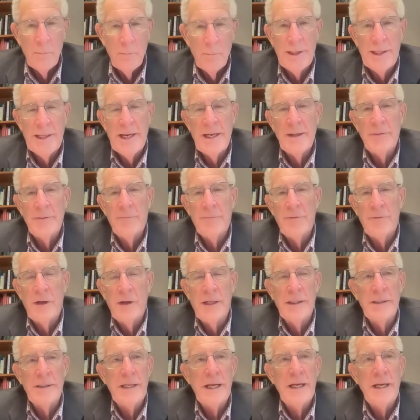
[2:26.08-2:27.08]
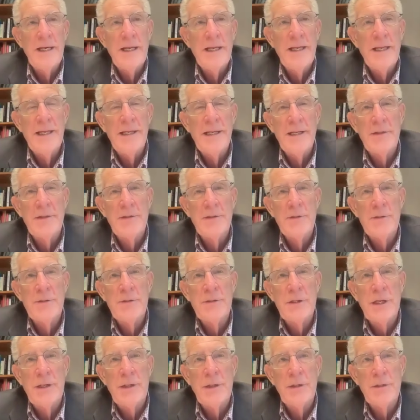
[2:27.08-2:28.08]
we can't find any cancer
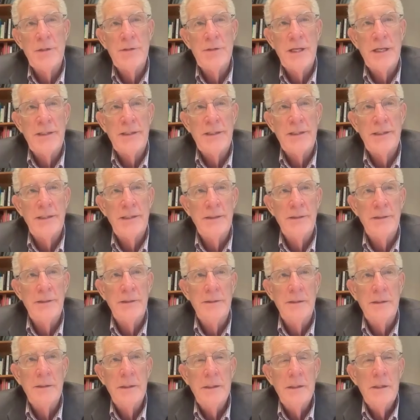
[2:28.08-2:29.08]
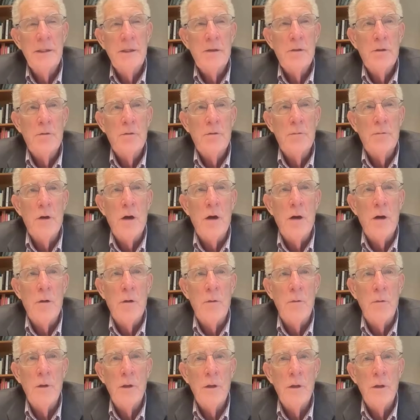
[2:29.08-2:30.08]
cells that can
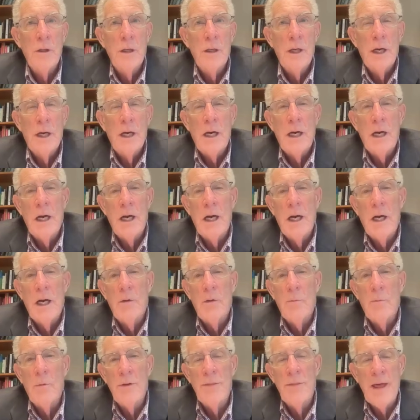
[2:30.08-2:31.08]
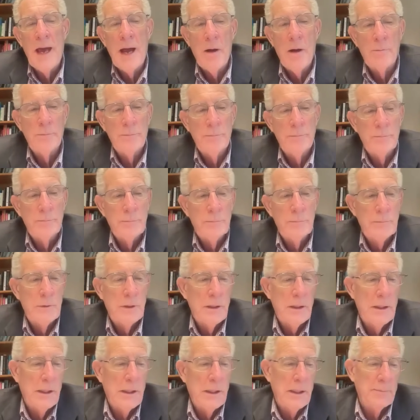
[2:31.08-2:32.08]
grow without
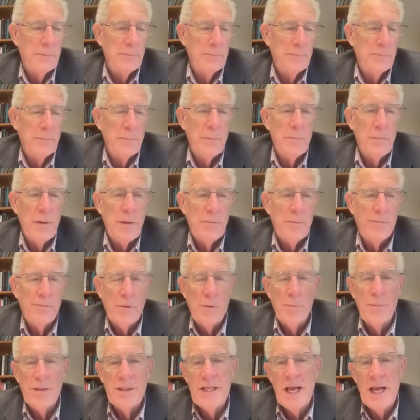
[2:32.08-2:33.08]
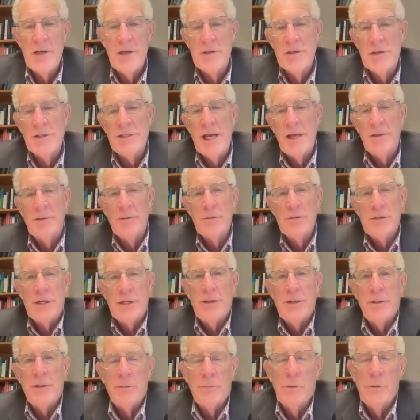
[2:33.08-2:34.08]
fermentation
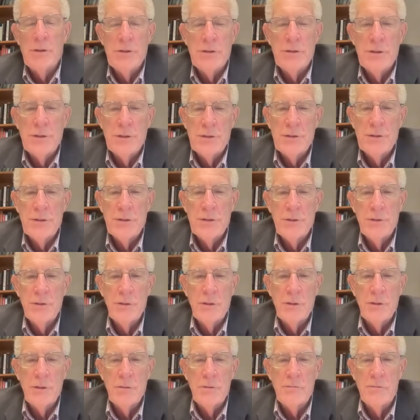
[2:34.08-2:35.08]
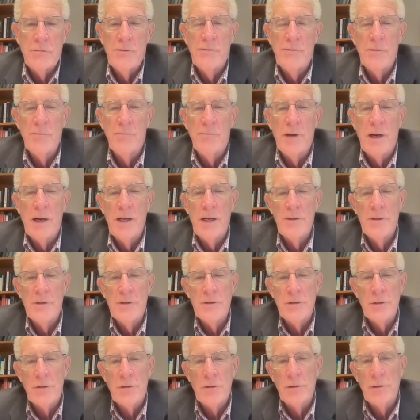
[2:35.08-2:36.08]
energy, which is driven by the
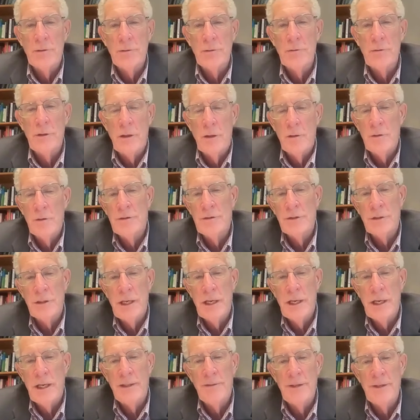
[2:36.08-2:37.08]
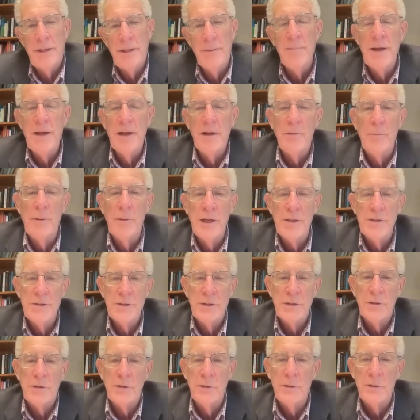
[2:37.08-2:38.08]
sugar glucose and the amino
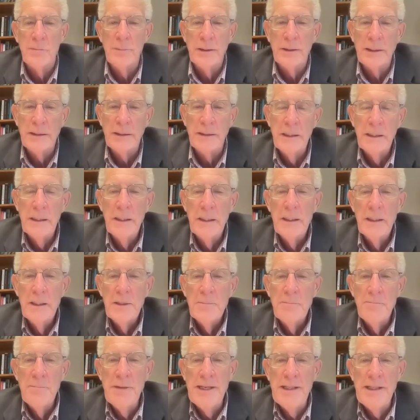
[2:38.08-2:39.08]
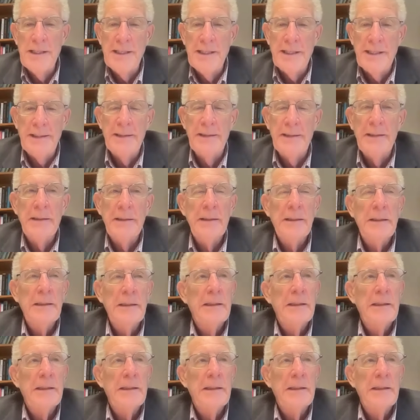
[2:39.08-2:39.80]
acid glutamine, meaning